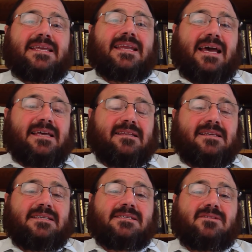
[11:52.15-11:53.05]
can I at
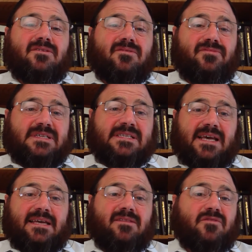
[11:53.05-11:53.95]
least
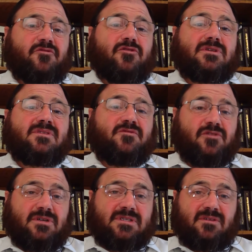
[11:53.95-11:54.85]
recite the first
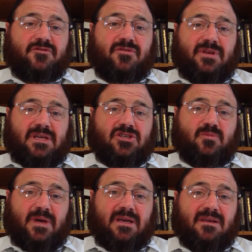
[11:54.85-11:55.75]
verse of Kriya
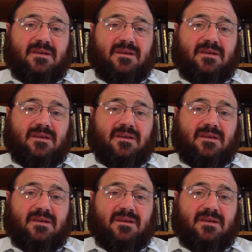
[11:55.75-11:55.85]
Shema?